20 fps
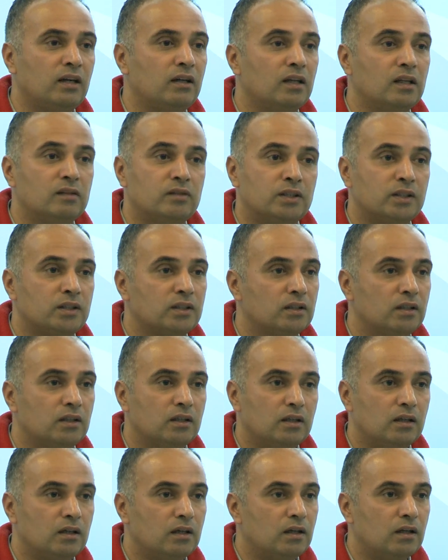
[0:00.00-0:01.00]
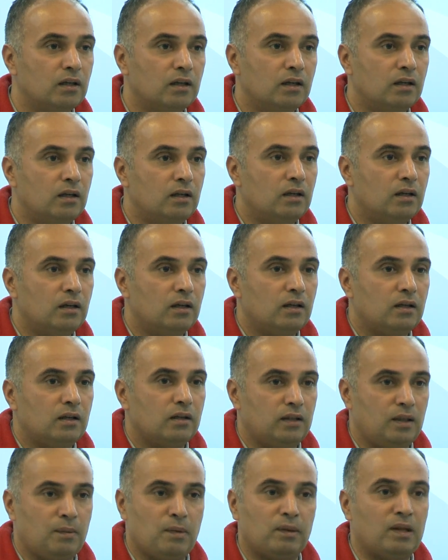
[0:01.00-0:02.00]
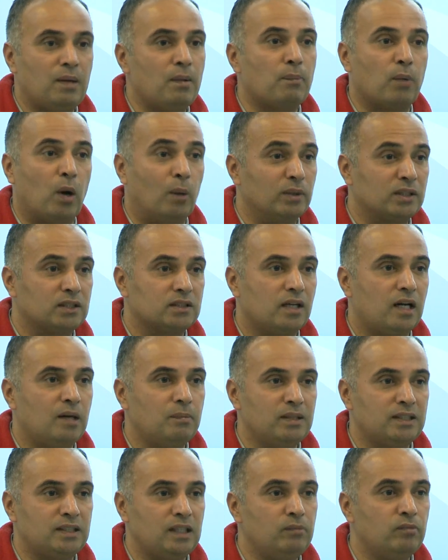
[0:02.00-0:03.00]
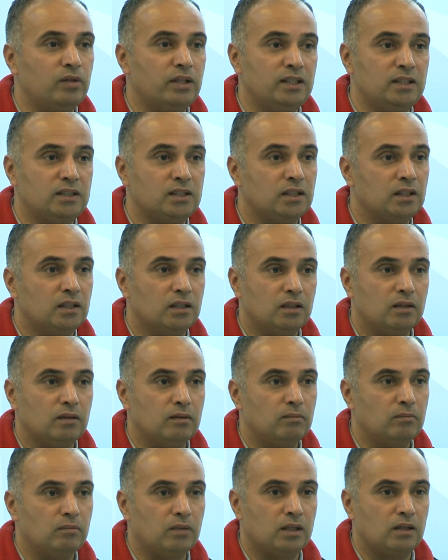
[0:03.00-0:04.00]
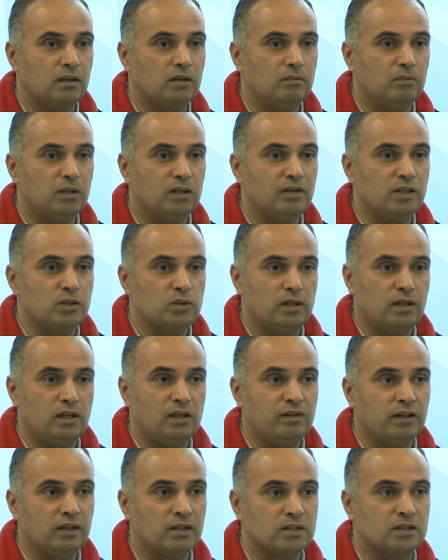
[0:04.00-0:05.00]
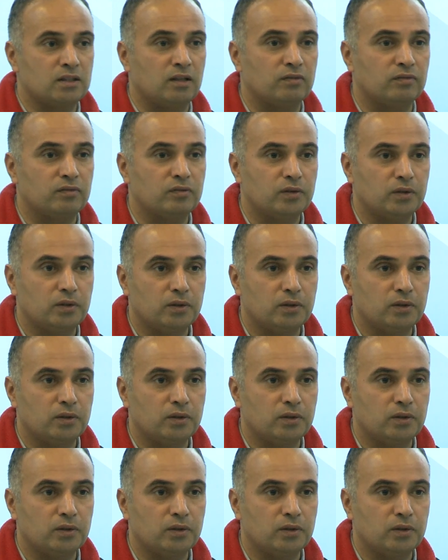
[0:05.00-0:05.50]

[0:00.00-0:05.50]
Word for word: can deliver it. They may they may promise, and it may seem very easy, but eventually delivering it is tough.